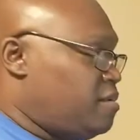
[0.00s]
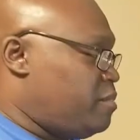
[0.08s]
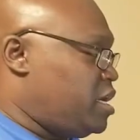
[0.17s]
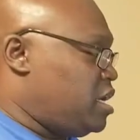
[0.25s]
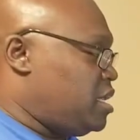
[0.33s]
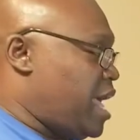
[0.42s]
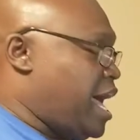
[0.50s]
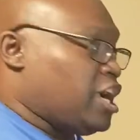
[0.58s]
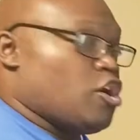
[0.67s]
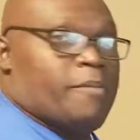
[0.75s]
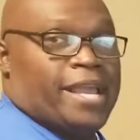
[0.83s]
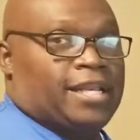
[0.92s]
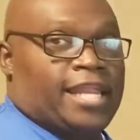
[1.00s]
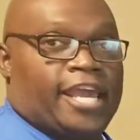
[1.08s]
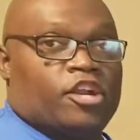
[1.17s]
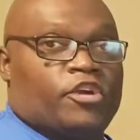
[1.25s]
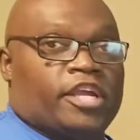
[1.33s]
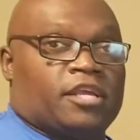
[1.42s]
But I'll go back
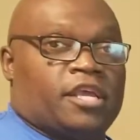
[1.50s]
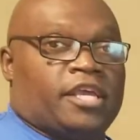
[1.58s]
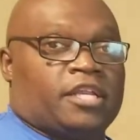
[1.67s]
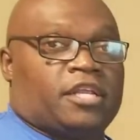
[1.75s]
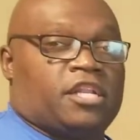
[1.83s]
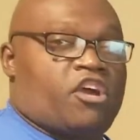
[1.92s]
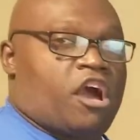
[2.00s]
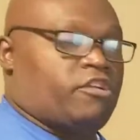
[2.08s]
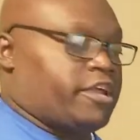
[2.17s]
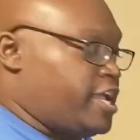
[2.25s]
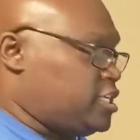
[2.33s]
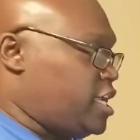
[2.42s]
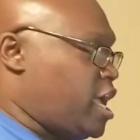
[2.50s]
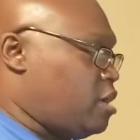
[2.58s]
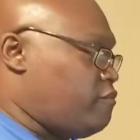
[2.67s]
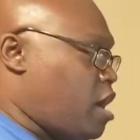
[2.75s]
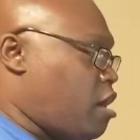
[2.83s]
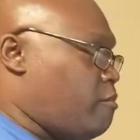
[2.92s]
later and, and clear all the cache out
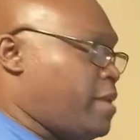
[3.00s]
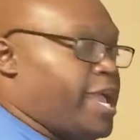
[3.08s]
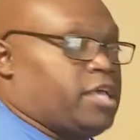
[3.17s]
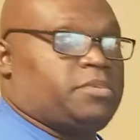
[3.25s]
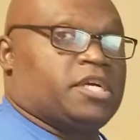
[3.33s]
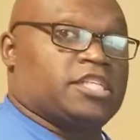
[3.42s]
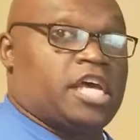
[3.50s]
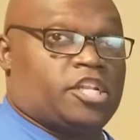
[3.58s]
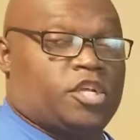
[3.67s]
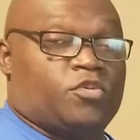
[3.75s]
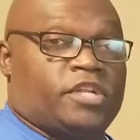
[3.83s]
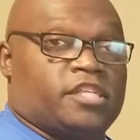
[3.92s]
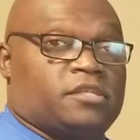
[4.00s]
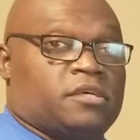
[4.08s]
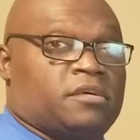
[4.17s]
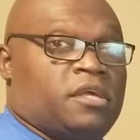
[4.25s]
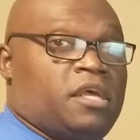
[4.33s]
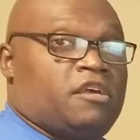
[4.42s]
of all my apps because I do need
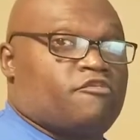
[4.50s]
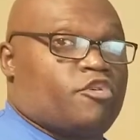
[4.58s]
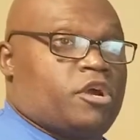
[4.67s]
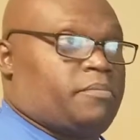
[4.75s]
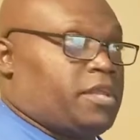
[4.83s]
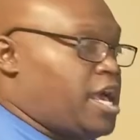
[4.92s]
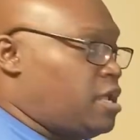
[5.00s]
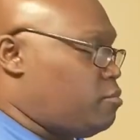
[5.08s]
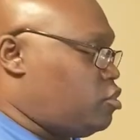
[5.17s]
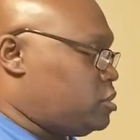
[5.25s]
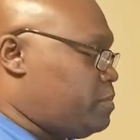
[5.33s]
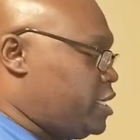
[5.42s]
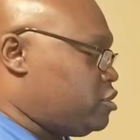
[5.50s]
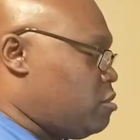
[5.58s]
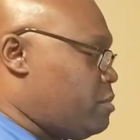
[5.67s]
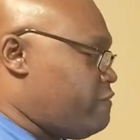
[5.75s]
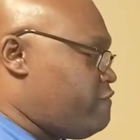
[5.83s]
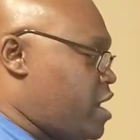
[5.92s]
to free up a lot more space
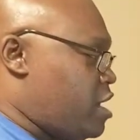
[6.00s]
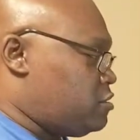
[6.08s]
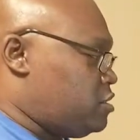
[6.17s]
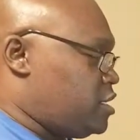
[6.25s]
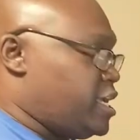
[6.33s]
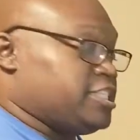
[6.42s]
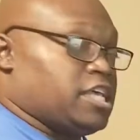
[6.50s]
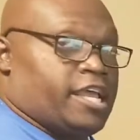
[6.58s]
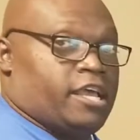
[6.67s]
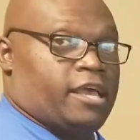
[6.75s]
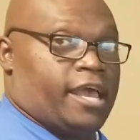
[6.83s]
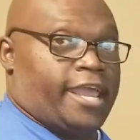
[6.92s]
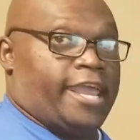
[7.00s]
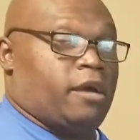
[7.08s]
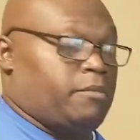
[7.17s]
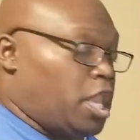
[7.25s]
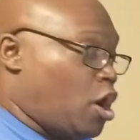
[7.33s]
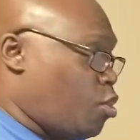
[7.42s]
on my fire stick as I, I
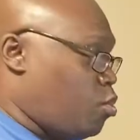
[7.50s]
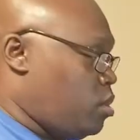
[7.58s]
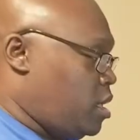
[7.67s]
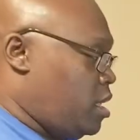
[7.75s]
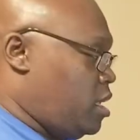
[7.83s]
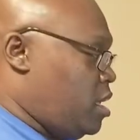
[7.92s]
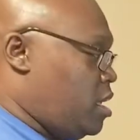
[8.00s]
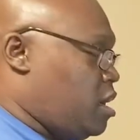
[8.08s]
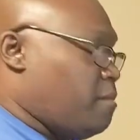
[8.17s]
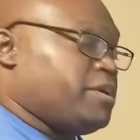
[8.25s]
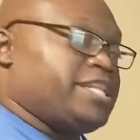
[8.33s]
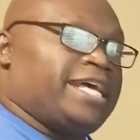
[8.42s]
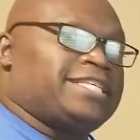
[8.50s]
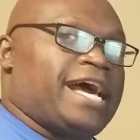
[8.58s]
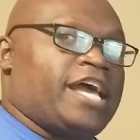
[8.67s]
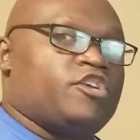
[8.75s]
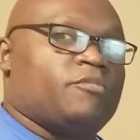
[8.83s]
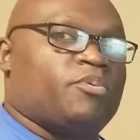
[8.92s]
am low. Uh, but that's
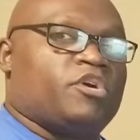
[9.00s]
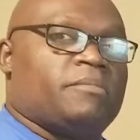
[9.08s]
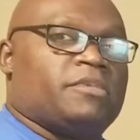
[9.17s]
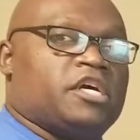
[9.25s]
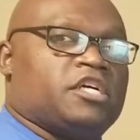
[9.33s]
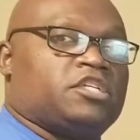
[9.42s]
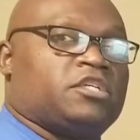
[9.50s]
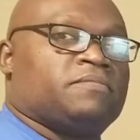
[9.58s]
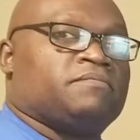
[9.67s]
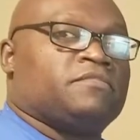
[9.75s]
how you pretty much